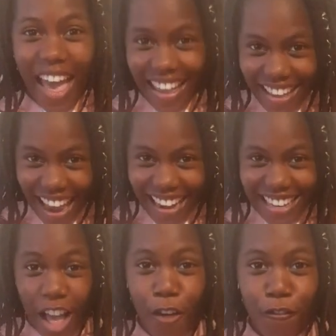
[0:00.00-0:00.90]
Okay,
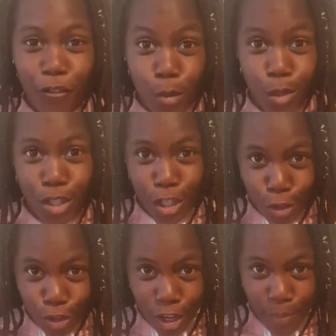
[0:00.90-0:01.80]
full
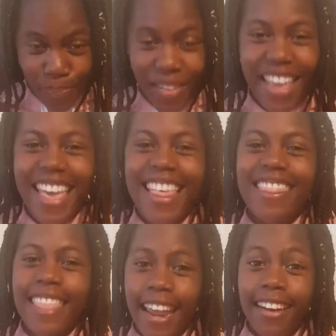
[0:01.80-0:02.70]
disclosure. They